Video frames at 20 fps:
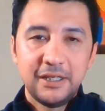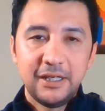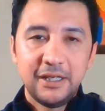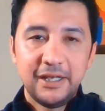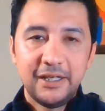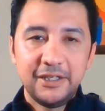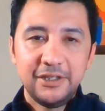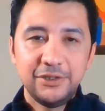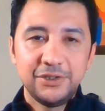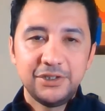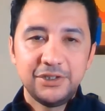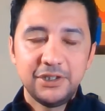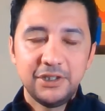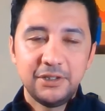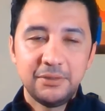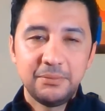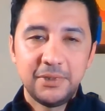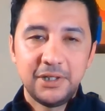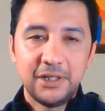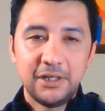
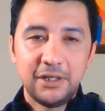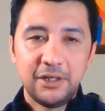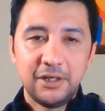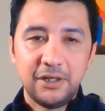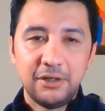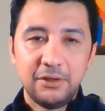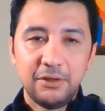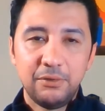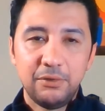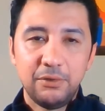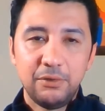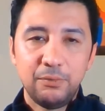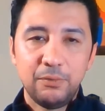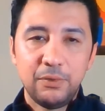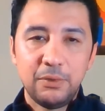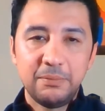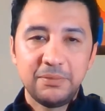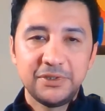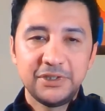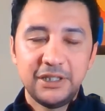1%,
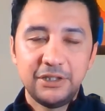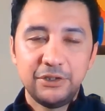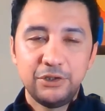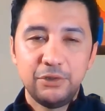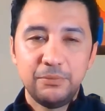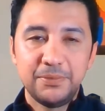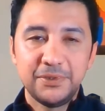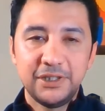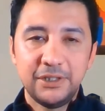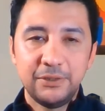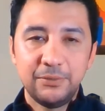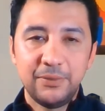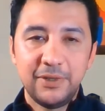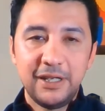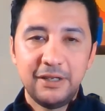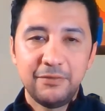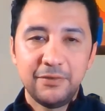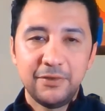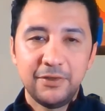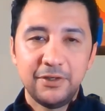2%,
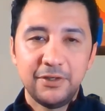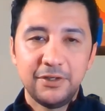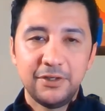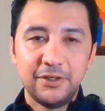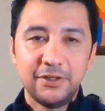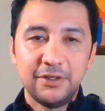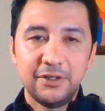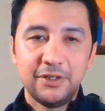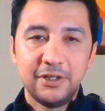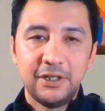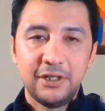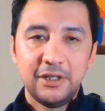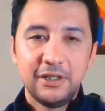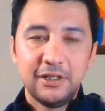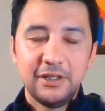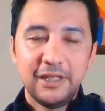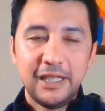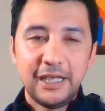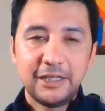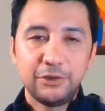whatever
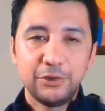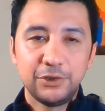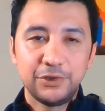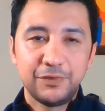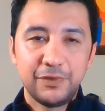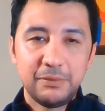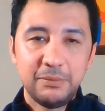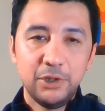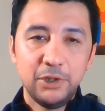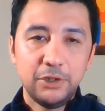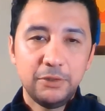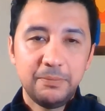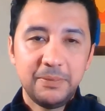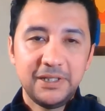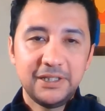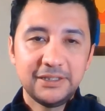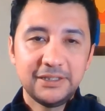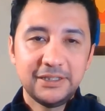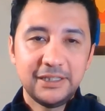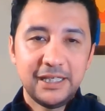lactose-free milk,
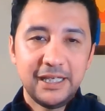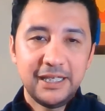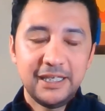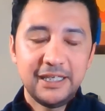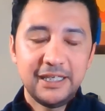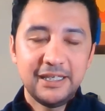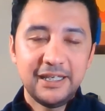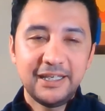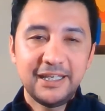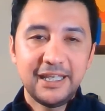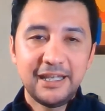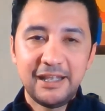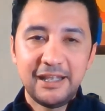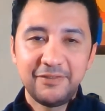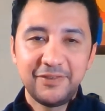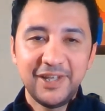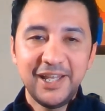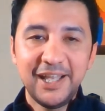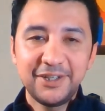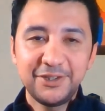because I can't
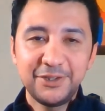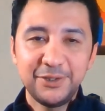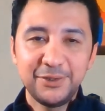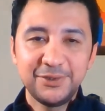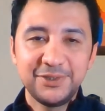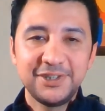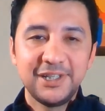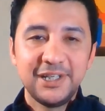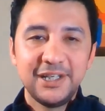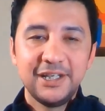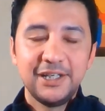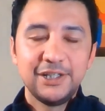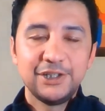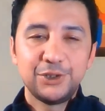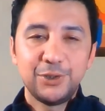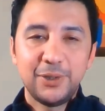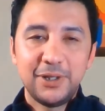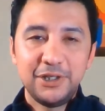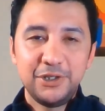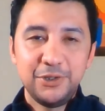have lactose.
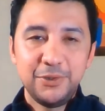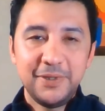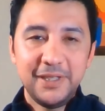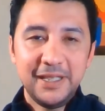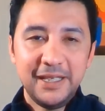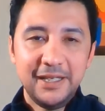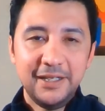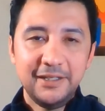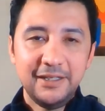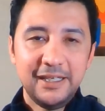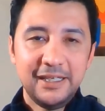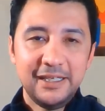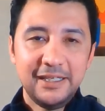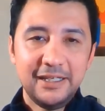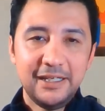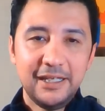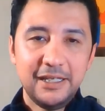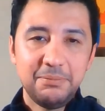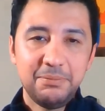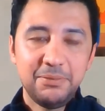So I do that,
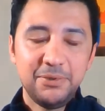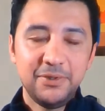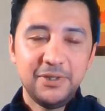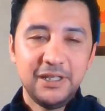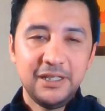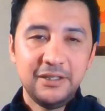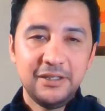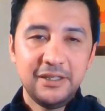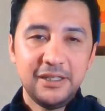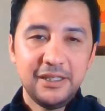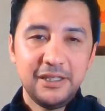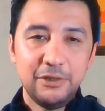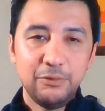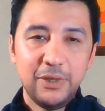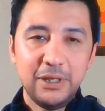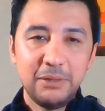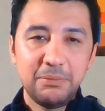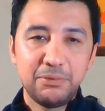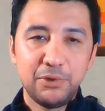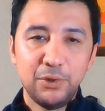and I put in the
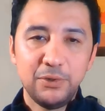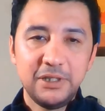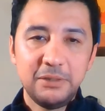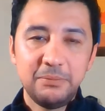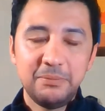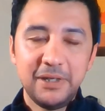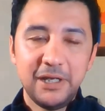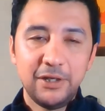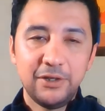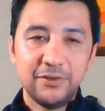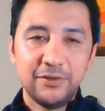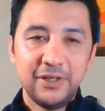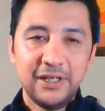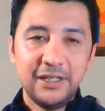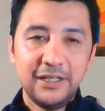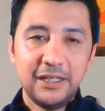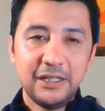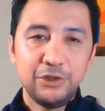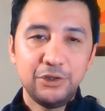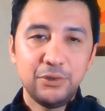whey protein powder,
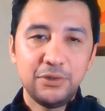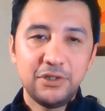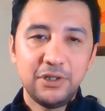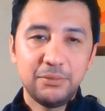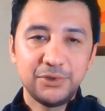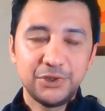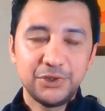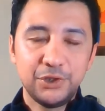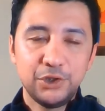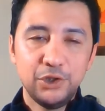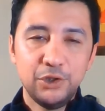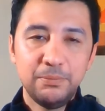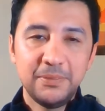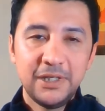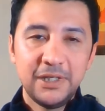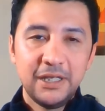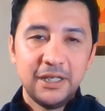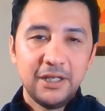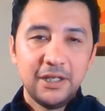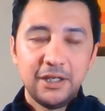right? I do a double scoop.
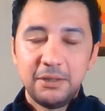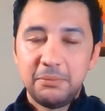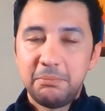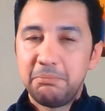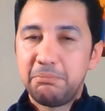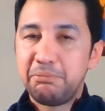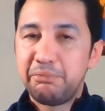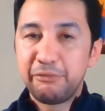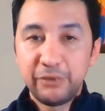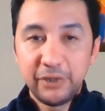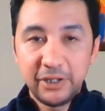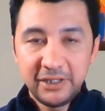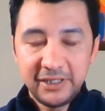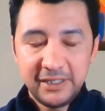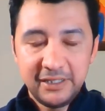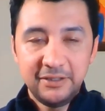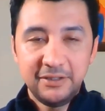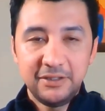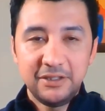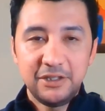
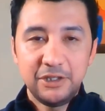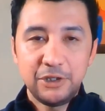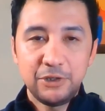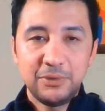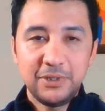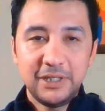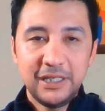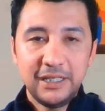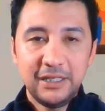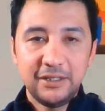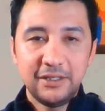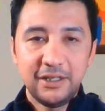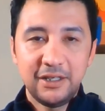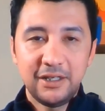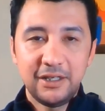Brilliant. You get